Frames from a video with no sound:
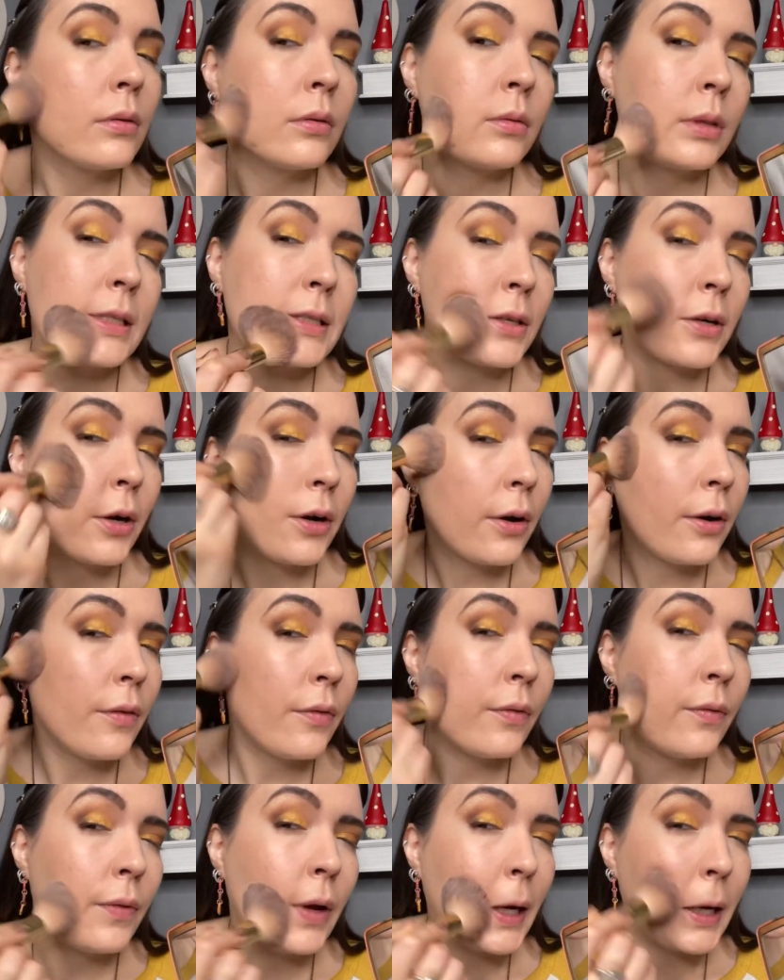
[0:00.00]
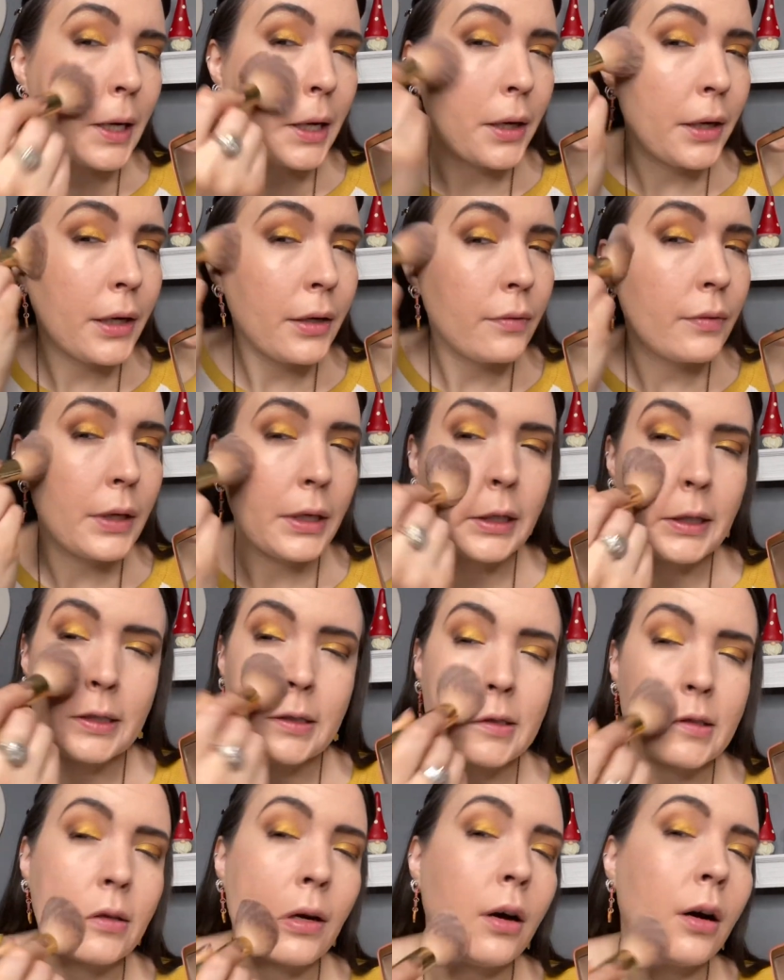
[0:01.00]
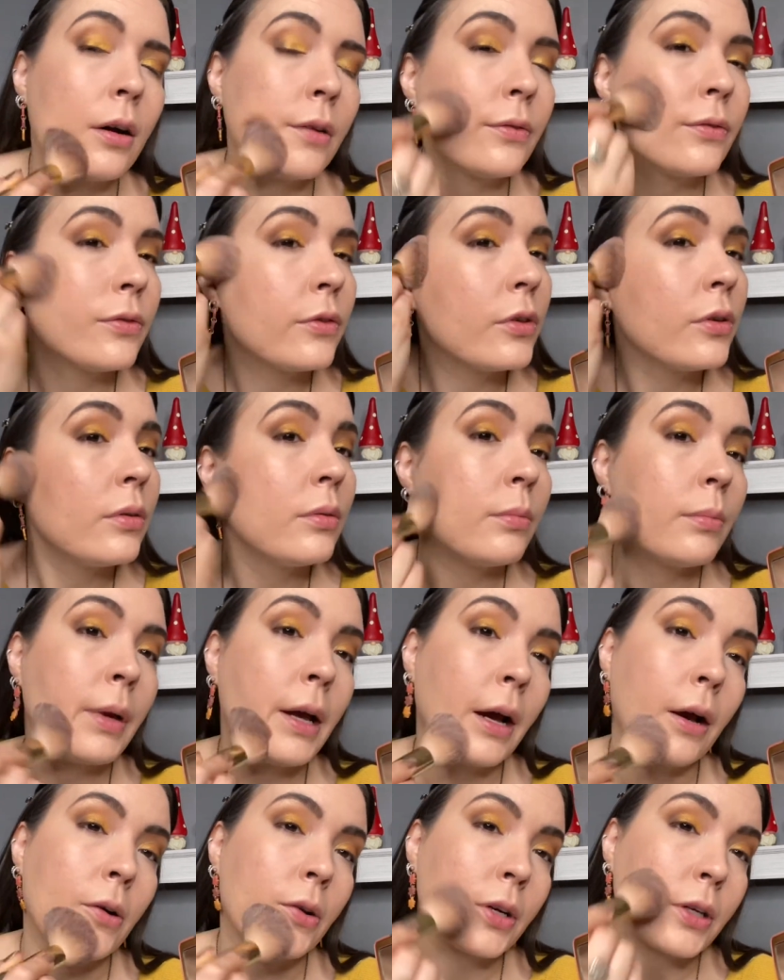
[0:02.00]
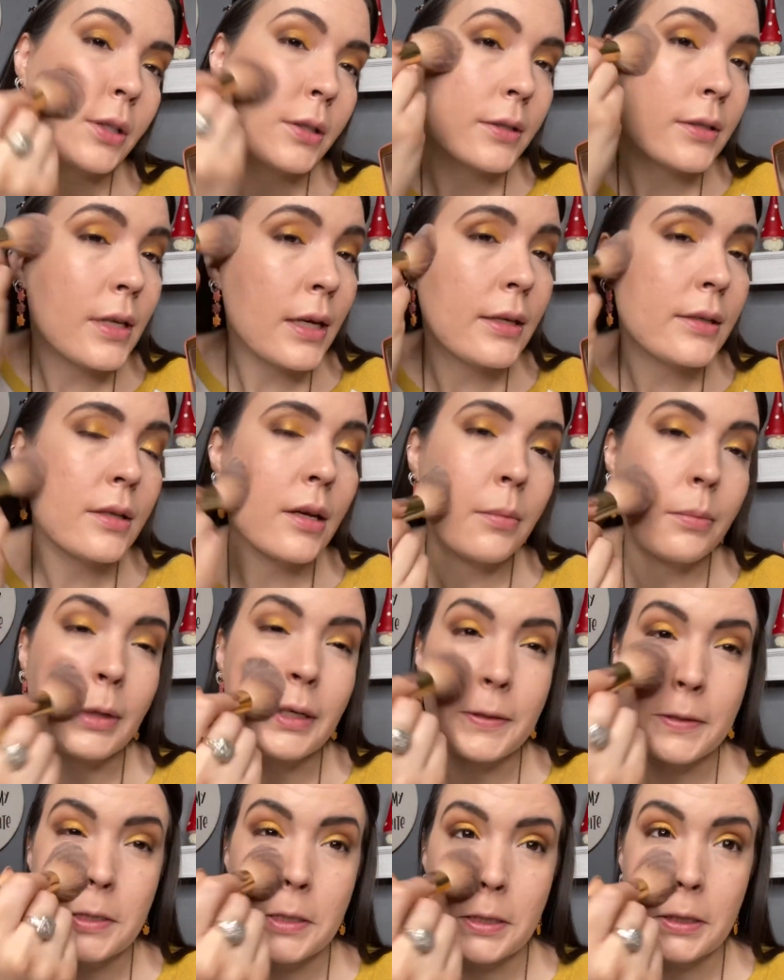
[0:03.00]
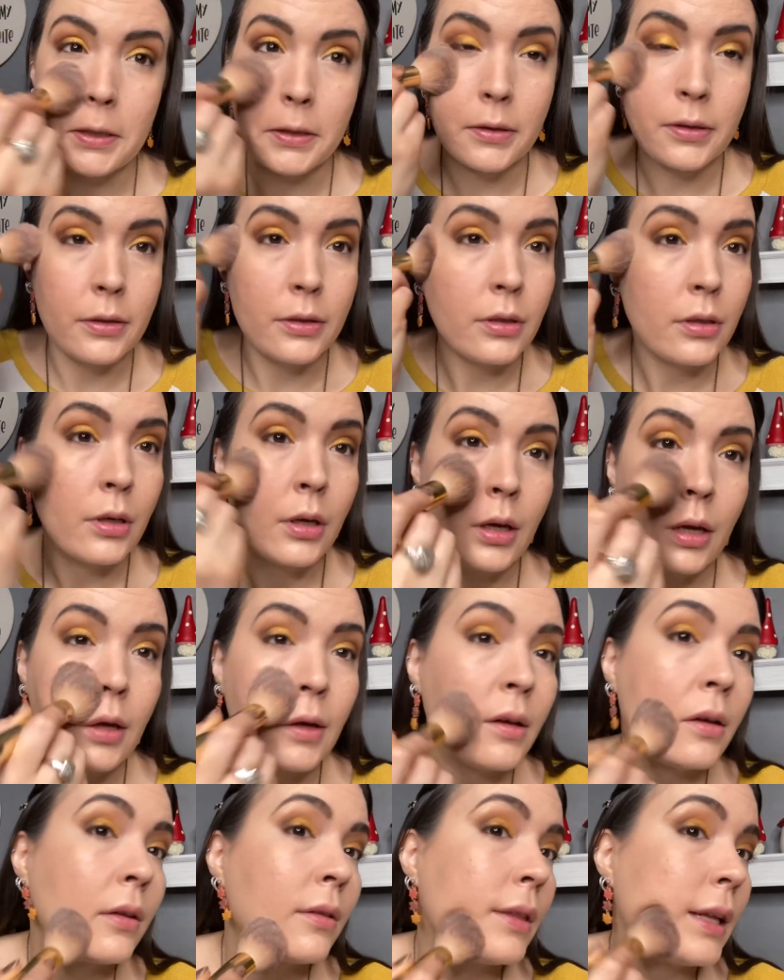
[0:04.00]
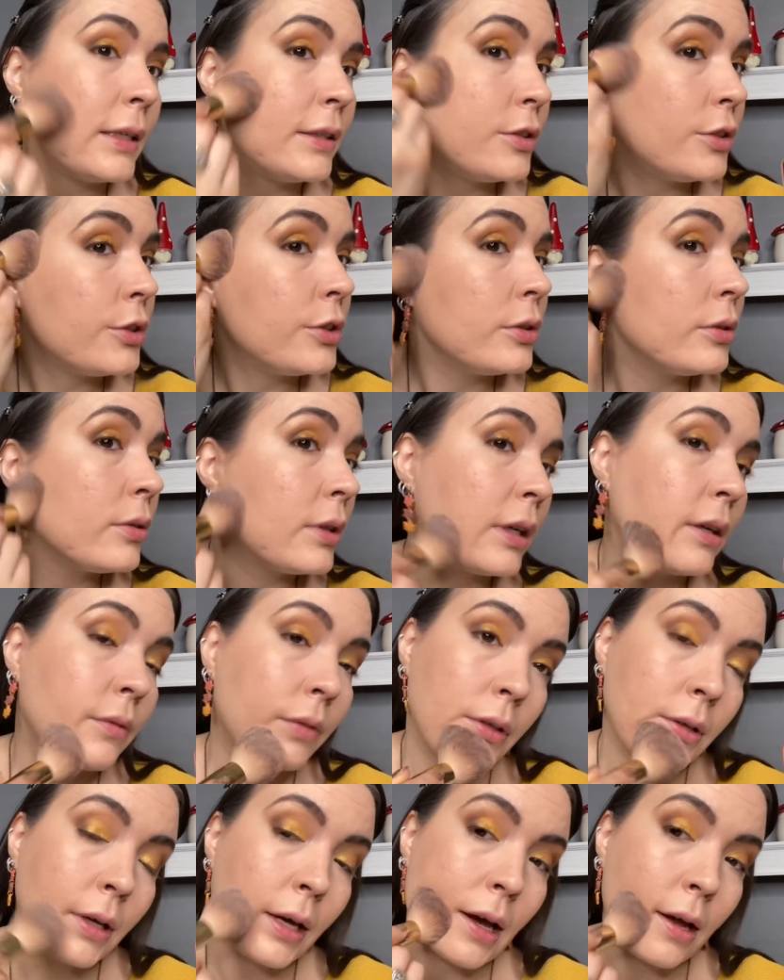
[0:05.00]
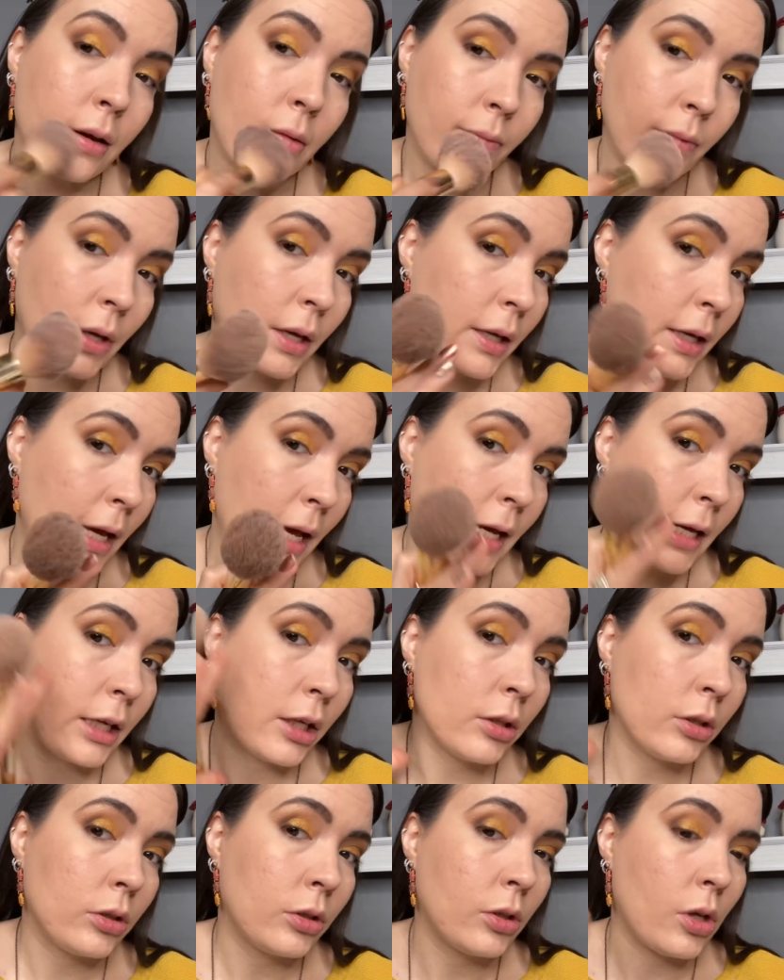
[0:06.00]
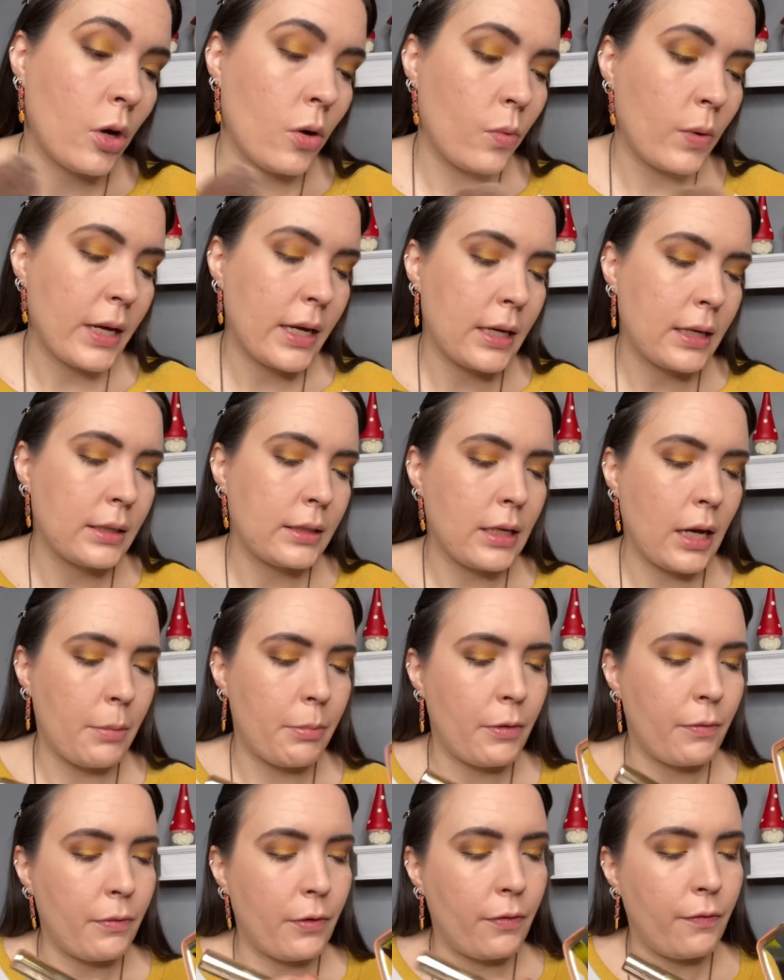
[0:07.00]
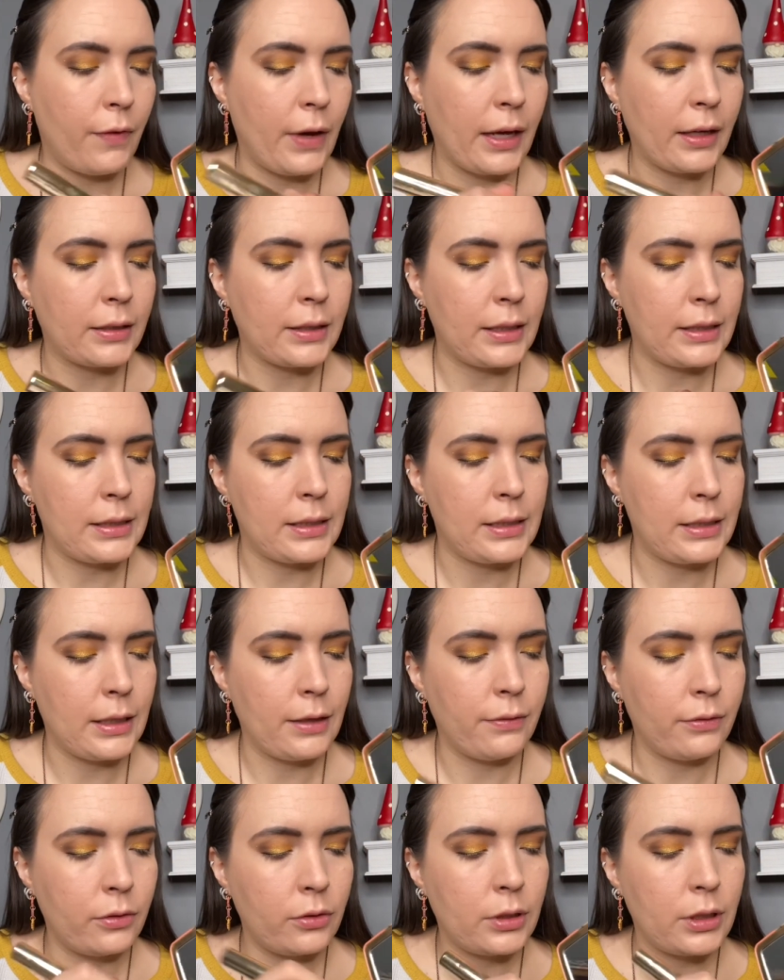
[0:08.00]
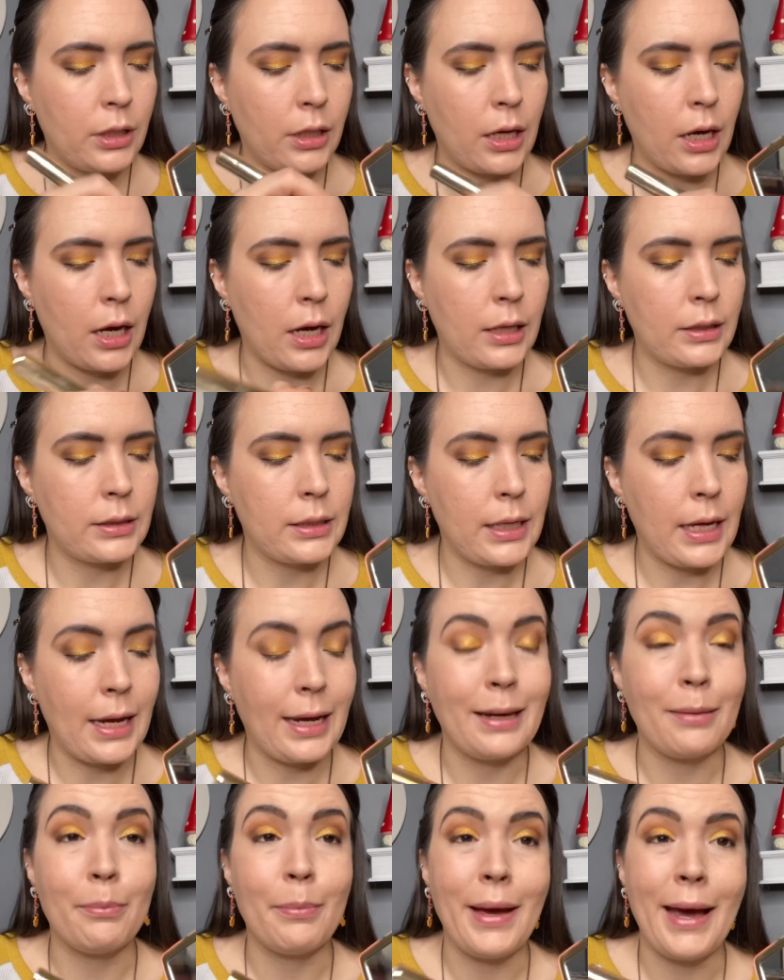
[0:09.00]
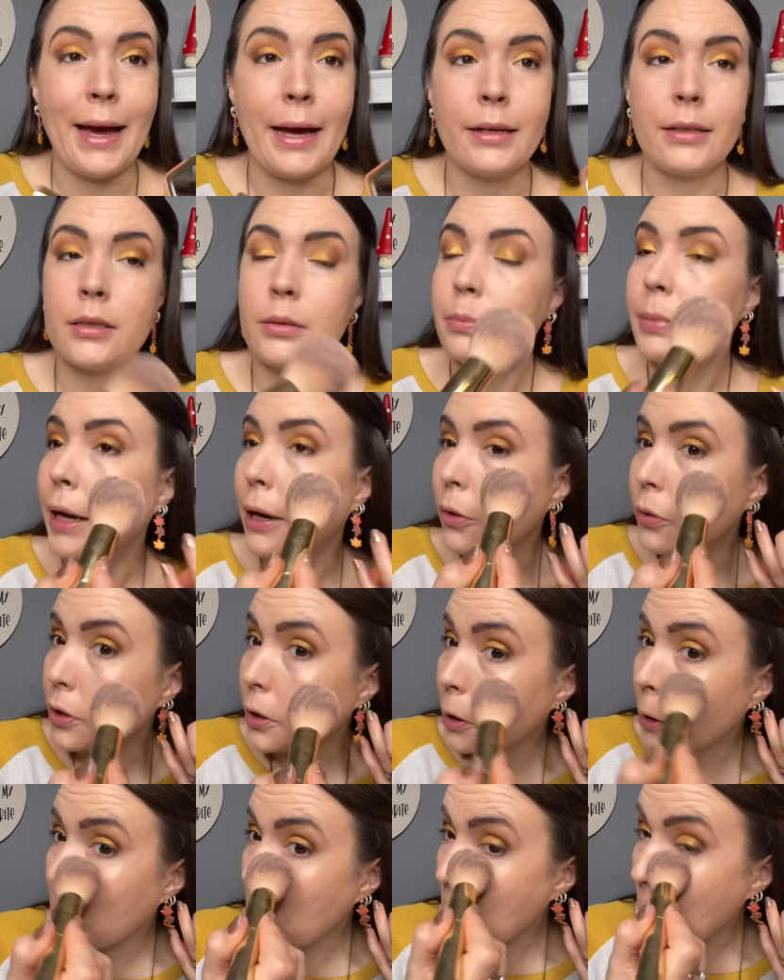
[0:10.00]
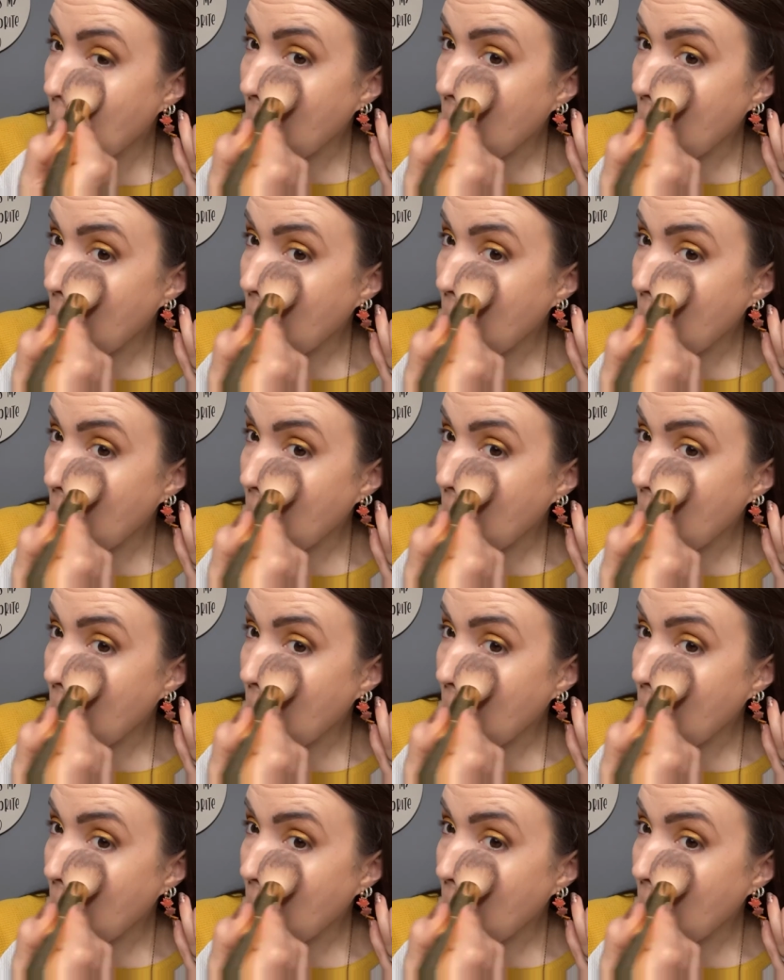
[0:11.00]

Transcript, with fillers: These are very, very soft powders, as I mentioned. They do give you kind of like a glowy type of effect. It's definitely not a matte powder.